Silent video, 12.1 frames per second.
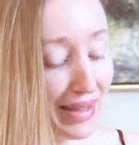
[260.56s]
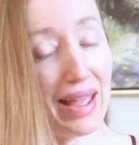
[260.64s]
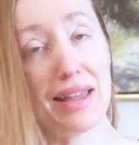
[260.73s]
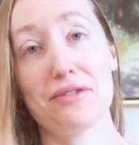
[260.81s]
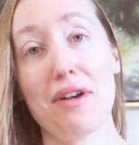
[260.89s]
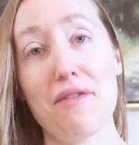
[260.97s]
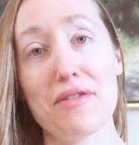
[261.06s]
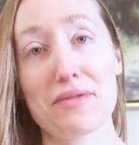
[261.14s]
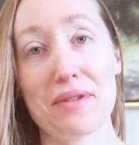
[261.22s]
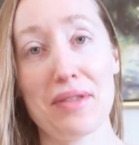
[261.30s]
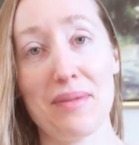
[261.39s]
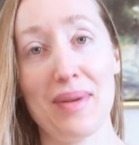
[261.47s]
Yeah, travel
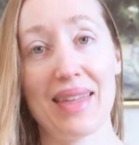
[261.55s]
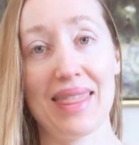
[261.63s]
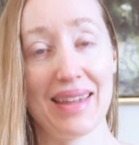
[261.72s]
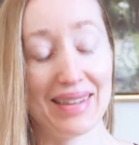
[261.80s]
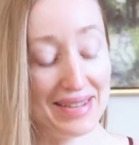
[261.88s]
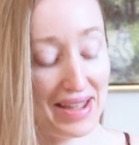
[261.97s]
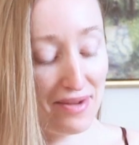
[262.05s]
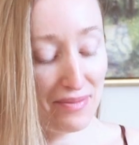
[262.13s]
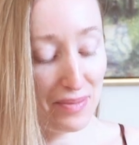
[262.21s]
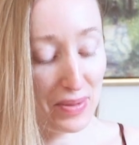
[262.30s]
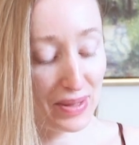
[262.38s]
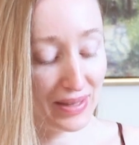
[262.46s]
is one of the big things I've
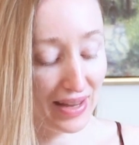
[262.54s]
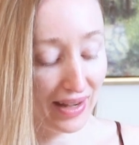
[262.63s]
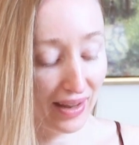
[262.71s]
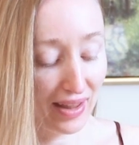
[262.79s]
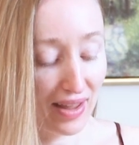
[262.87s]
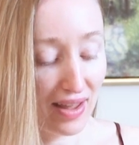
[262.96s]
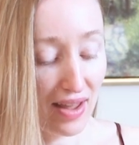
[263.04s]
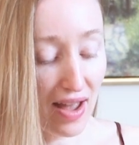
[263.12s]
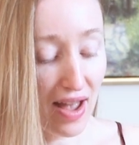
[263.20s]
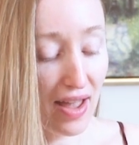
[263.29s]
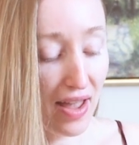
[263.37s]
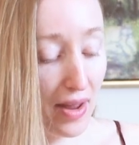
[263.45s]
been missing.
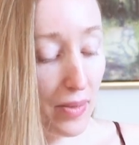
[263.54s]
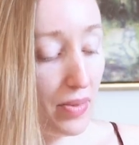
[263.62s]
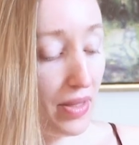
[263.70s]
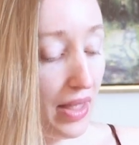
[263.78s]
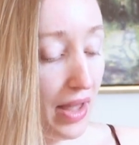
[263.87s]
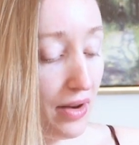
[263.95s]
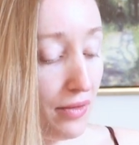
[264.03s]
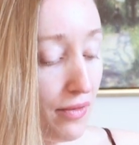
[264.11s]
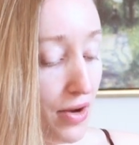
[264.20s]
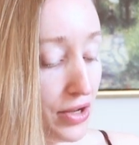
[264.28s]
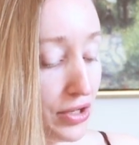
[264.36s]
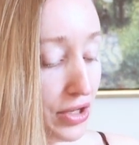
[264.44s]
I had planned
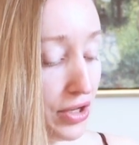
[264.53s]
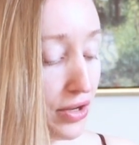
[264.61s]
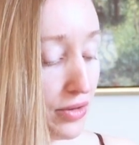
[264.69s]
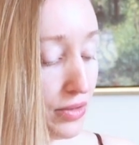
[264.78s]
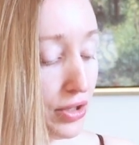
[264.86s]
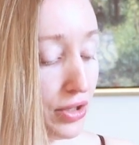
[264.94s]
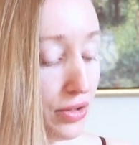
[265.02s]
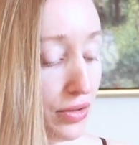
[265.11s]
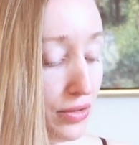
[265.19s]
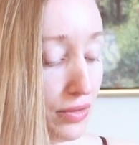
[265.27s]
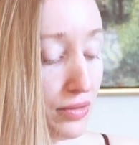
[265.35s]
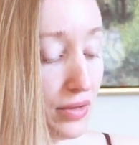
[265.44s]
for us to go
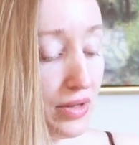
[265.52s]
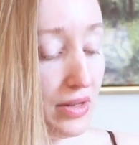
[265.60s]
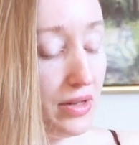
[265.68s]
to